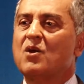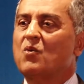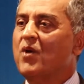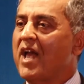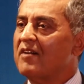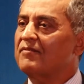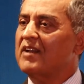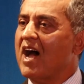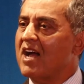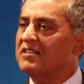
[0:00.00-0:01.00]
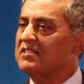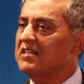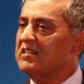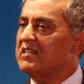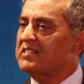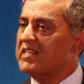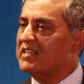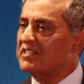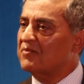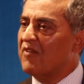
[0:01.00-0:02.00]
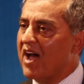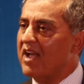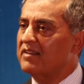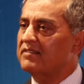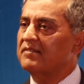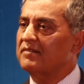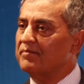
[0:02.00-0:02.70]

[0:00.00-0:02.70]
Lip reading: We have largely dissatisfied